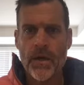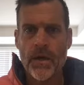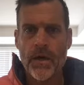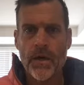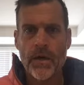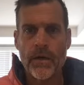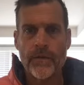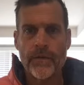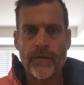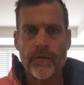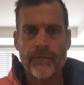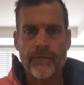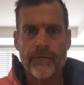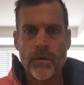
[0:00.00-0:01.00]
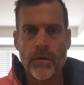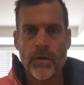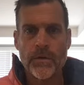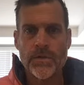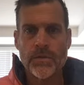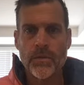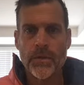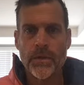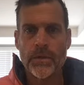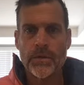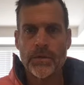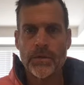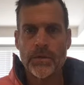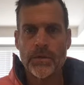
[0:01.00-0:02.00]
This is a $4
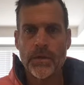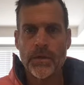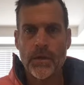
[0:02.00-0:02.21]
switch,